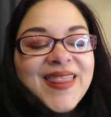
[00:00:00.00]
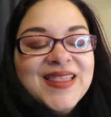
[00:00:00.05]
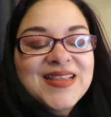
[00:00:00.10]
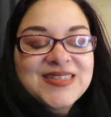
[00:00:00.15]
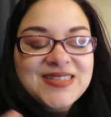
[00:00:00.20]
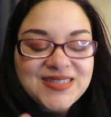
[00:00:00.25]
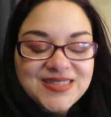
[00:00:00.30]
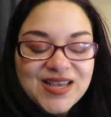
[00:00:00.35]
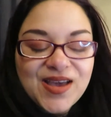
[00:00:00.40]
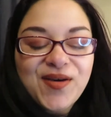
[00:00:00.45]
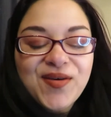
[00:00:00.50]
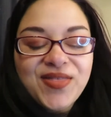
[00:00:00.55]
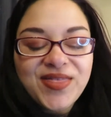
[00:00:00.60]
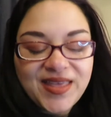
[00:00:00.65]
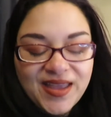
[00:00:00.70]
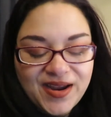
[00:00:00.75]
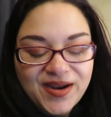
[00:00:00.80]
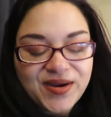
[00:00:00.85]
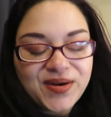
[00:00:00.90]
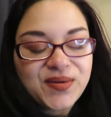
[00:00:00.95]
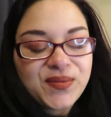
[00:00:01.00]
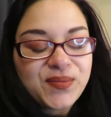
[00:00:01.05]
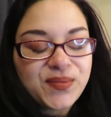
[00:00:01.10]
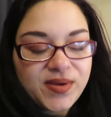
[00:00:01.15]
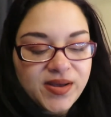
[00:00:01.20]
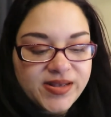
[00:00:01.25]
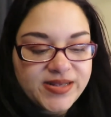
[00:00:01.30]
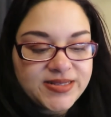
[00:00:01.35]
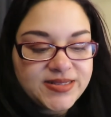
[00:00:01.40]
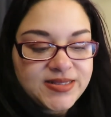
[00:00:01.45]
the sale there
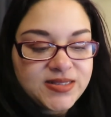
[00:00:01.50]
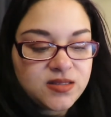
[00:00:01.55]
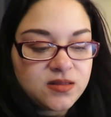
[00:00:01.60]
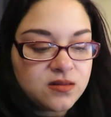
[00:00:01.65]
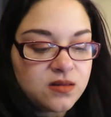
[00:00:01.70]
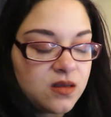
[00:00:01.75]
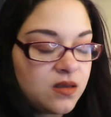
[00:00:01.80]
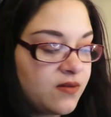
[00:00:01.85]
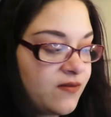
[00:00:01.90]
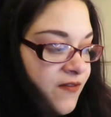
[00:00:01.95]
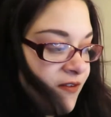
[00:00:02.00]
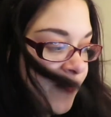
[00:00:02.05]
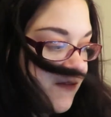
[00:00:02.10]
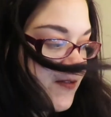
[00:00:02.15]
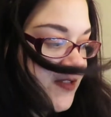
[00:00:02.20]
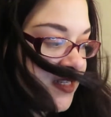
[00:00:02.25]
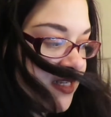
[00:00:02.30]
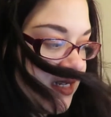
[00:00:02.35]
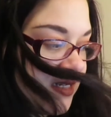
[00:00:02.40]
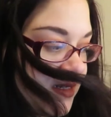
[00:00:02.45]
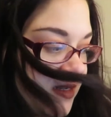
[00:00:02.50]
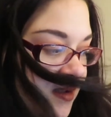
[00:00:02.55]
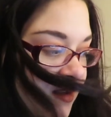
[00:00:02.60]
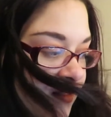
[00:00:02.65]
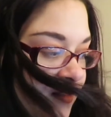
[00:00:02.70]
was $15